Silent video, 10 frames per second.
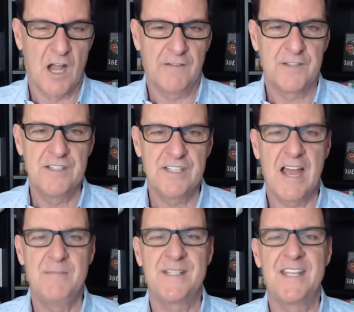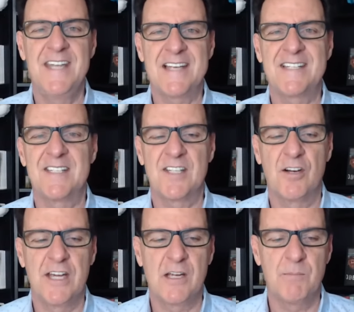oftentimes the
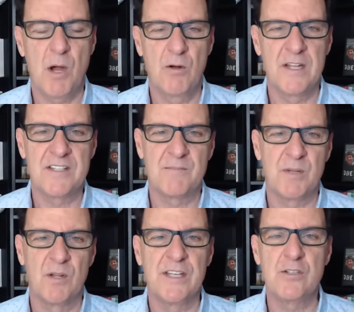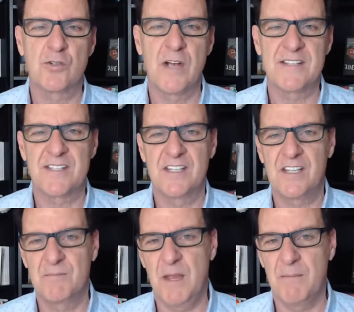necessary components of building trust and
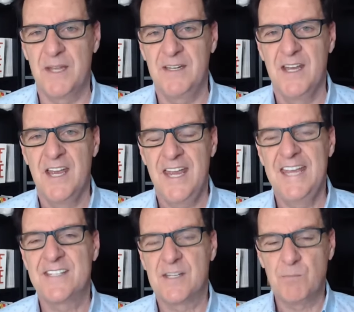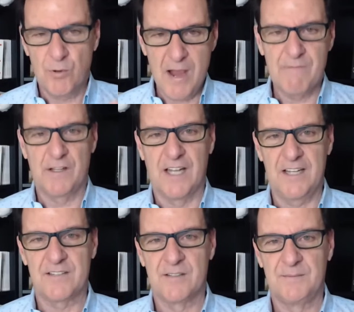commitment isn't
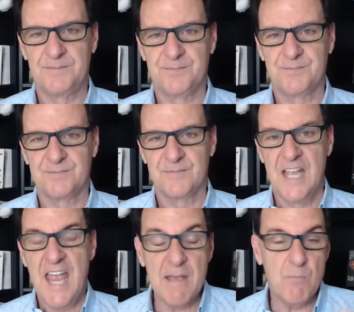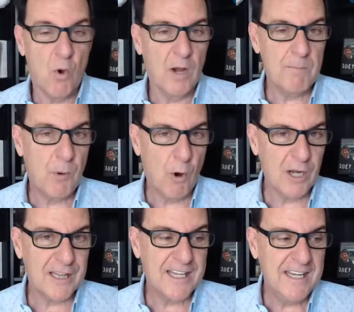prevalent and more
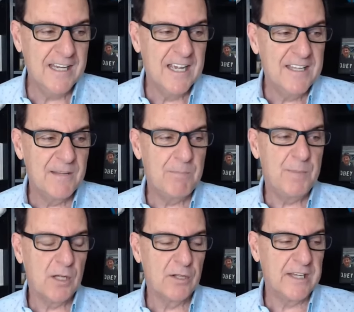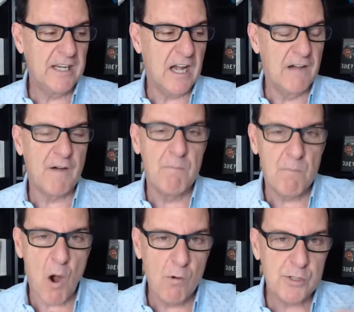importantly, the building of
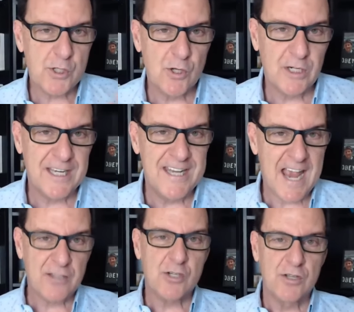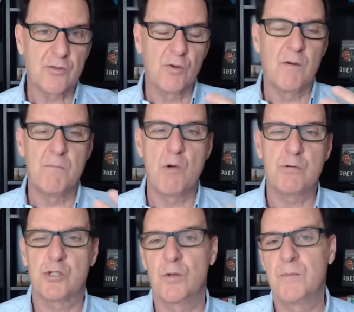emotional connection through
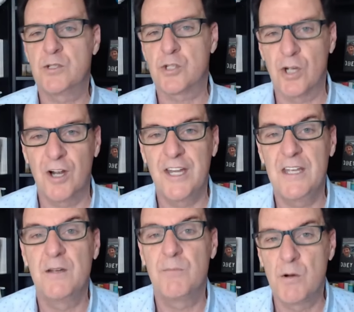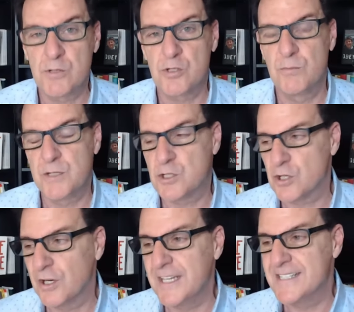emotional maturity. And emotional
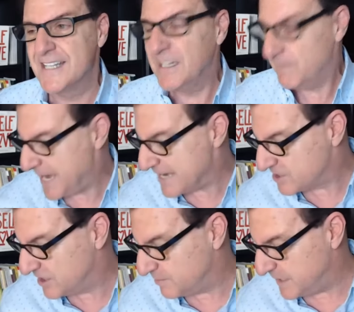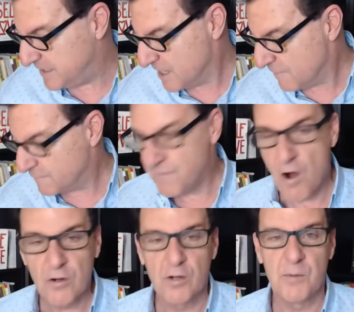maturity is the capacity to be
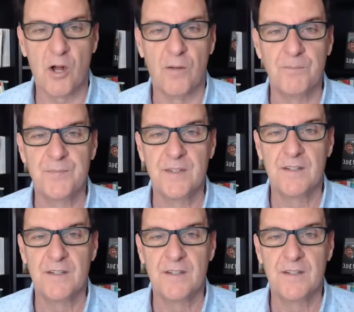vulnerable,